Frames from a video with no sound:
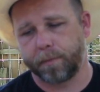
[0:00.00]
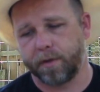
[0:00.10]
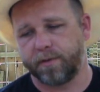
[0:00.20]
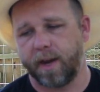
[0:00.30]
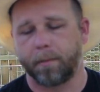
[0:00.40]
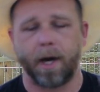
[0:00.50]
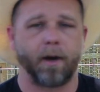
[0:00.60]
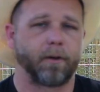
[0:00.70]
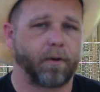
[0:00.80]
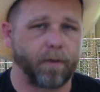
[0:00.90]
same
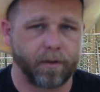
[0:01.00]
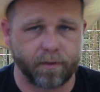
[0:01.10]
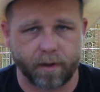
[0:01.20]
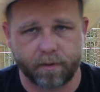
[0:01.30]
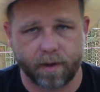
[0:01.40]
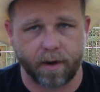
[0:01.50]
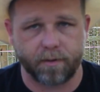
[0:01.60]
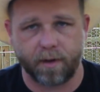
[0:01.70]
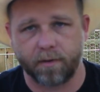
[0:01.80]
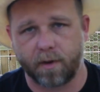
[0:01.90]
characteristics that a
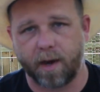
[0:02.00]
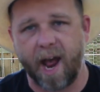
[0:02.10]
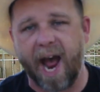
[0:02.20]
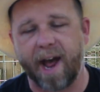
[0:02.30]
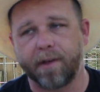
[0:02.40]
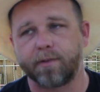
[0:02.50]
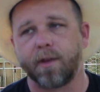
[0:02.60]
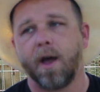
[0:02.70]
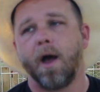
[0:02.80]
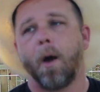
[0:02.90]
Saison has,
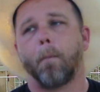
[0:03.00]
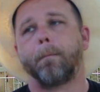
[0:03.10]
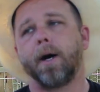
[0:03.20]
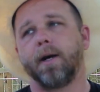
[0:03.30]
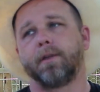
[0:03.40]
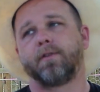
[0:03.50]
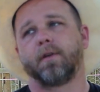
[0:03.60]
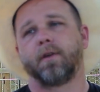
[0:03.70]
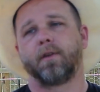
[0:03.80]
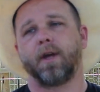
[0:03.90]
but
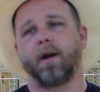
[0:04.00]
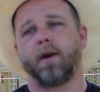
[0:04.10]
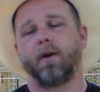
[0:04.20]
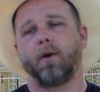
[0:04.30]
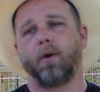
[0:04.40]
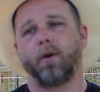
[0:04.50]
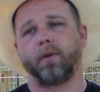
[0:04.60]
they're